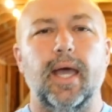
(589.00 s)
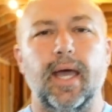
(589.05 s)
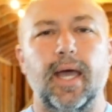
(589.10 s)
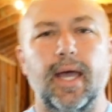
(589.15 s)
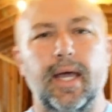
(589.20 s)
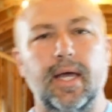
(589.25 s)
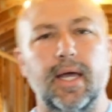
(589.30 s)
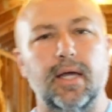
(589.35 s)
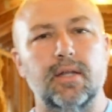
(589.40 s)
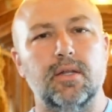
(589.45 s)

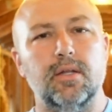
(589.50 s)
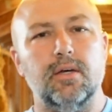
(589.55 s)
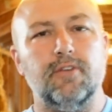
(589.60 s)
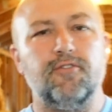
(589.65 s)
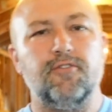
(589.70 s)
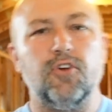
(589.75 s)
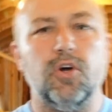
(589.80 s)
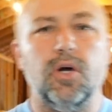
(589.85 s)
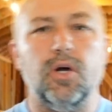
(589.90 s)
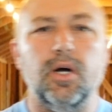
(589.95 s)
And
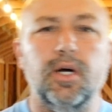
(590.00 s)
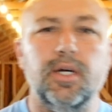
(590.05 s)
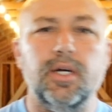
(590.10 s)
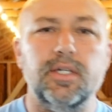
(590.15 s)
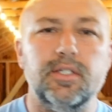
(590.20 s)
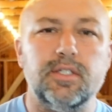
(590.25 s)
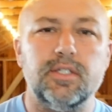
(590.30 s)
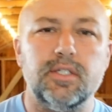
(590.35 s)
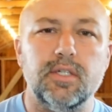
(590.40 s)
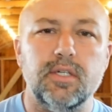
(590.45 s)
for
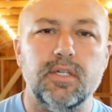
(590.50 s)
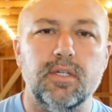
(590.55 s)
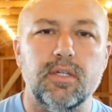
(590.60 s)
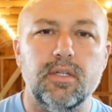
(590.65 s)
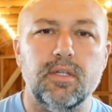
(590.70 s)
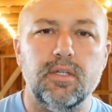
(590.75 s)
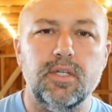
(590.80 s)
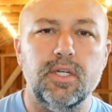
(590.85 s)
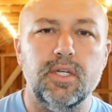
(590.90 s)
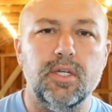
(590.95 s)
us,
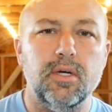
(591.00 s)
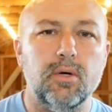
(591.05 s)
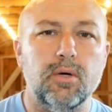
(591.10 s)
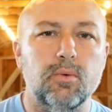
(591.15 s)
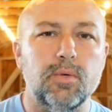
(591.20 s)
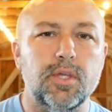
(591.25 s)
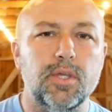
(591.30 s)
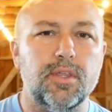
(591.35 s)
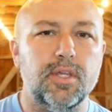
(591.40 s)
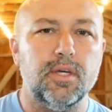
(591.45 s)

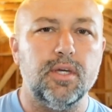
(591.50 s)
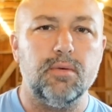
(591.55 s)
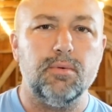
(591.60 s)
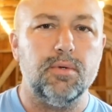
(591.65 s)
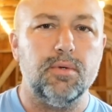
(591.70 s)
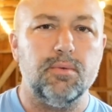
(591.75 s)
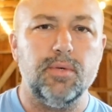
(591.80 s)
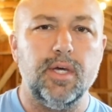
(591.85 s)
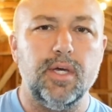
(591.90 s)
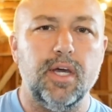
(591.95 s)
we think
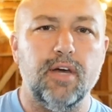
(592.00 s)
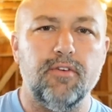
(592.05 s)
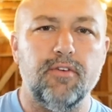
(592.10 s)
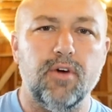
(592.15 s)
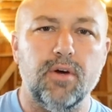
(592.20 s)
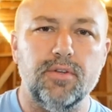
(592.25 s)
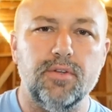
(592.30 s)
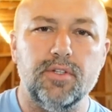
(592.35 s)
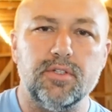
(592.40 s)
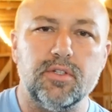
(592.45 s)
we have
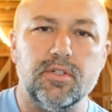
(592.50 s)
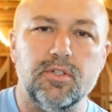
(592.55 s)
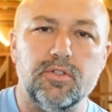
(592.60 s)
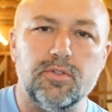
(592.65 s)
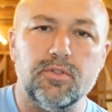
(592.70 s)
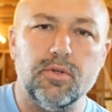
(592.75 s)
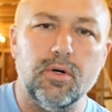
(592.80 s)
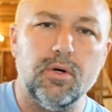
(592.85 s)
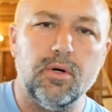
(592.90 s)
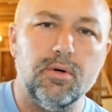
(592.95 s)
all this
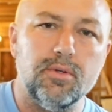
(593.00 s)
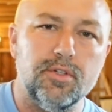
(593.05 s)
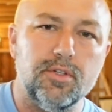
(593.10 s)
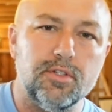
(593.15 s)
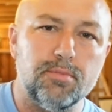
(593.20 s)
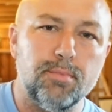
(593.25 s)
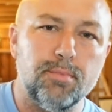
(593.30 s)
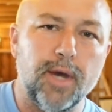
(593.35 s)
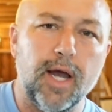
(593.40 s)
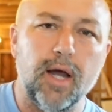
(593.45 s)
control and
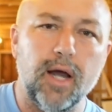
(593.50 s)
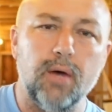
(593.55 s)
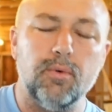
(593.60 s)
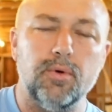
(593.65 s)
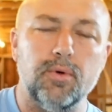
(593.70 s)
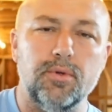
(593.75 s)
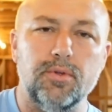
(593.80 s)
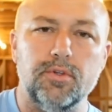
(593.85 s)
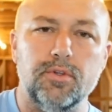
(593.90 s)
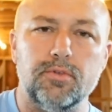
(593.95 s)
this
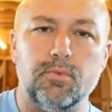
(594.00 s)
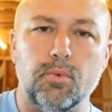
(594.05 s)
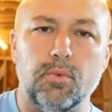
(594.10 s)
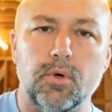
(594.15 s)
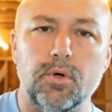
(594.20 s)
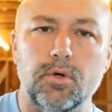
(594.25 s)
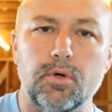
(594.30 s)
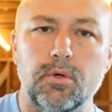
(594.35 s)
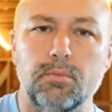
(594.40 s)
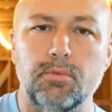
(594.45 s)
power in this
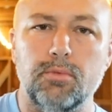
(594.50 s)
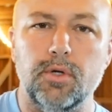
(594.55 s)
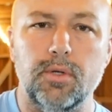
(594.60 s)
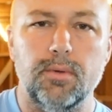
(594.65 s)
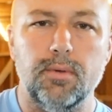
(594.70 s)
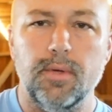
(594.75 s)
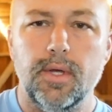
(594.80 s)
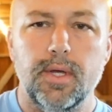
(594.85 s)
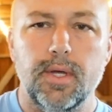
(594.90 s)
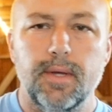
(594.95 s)
world, but
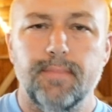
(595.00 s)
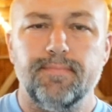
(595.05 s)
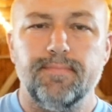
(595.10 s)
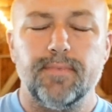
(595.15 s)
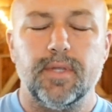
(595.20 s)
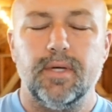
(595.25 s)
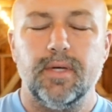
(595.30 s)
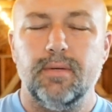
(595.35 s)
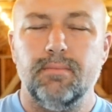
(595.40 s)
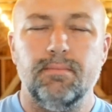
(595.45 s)

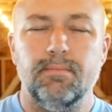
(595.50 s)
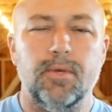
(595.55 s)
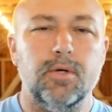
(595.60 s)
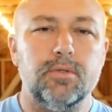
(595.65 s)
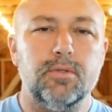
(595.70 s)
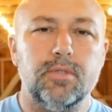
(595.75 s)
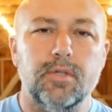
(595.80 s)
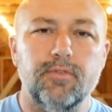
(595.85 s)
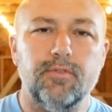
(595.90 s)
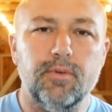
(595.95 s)

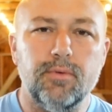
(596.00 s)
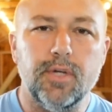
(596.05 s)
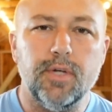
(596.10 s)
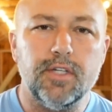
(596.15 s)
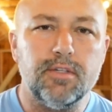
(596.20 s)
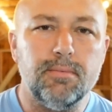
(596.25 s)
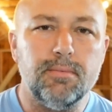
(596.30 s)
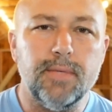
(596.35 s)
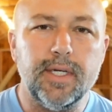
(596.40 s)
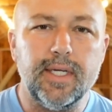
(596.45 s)
most of it
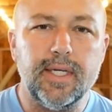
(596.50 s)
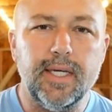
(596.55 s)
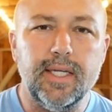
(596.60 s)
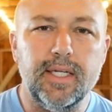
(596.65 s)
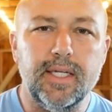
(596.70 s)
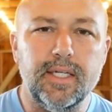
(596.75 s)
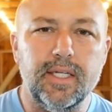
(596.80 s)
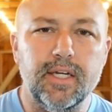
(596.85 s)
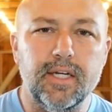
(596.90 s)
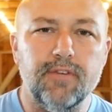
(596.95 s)
doesn't make
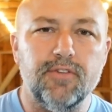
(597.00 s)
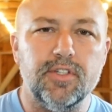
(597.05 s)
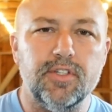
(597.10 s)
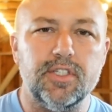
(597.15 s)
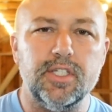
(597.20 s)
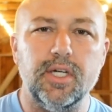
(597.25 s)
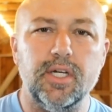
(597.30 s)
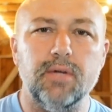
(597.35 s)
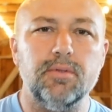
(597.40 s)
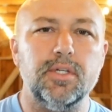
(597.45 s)
any difference.
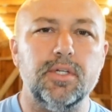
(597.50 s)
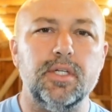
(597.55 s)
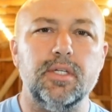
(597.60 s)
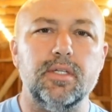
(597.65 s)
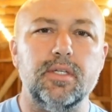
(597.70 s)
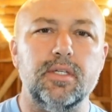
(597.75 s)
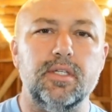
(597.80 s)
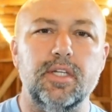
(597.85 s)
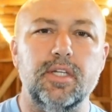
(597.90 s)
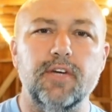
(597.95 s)
The only
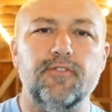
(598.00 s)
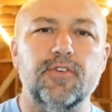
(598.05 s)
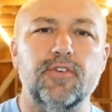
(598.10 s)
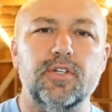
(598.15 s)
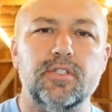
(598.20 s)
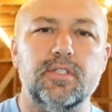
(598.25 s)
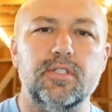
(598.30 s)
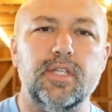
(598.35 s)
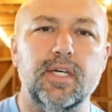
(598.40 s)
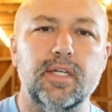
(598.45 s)

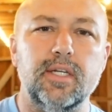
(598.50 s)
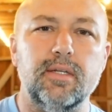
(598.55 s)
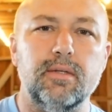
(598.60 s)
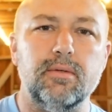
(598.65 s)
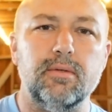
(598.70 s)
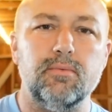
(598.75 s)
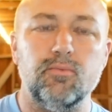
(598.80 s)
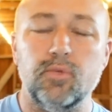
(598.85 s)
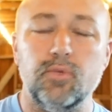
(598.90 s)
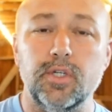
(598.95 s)
difference that
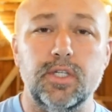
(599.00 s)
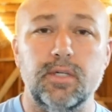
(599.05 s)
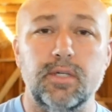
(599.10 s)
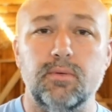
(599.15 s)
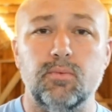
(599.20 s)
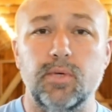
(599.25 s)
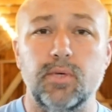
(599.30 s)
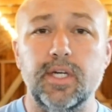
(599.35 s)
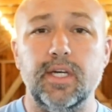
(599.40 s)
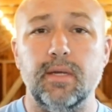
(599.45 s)
really
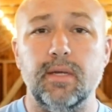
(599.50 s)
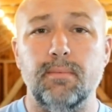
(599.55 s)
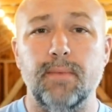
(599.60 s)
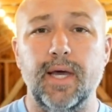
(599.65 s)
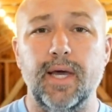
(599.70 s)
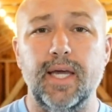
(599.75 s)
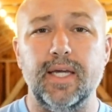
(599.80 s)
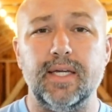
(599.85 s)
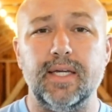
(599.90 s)
we can make